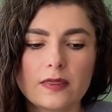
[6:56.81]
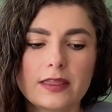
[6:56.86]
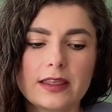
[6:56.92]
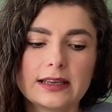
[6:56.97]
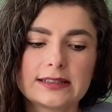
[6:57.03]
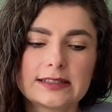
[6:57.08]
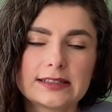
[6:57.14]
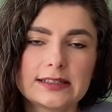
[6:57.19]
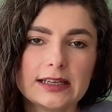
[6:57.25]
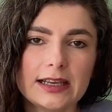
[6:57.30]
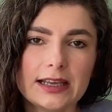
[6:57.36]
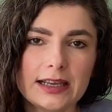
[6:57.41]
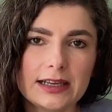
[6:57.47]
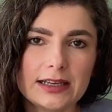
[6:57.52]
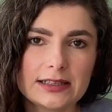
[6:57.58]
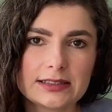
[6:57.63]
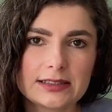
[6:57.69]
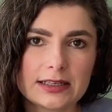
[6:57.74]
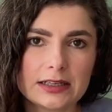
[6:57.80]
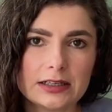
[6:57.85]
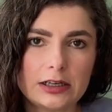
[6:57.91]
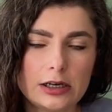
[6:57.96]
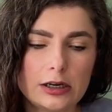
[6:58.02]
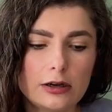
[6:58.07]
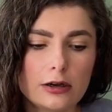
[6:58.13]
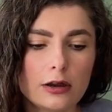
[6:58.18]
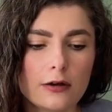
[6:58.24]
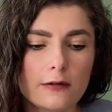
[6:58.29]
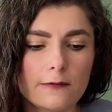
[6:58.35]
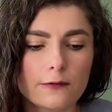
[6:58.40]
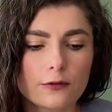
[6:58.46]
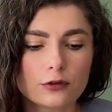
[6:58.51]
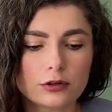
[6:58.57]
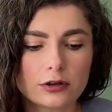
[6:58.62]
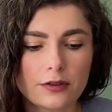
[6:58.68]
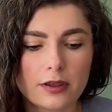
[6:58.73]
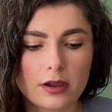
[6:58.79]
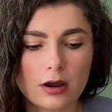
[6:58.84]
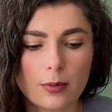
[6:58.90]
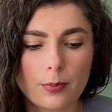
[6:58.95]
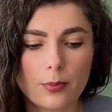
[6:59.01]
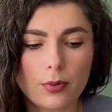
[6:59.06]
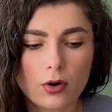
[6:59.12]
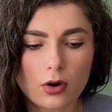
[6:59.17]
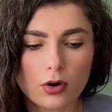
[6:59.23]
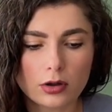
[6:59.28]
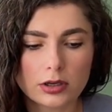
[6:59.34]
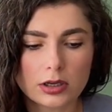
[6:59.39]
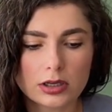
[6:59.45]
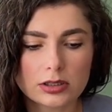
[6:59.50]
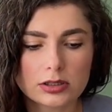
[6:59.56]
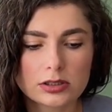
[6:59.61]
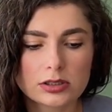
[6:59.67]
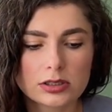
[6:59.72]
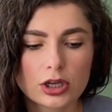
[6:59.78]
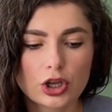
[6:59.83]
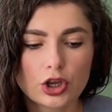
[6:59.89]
that's easier for the opponent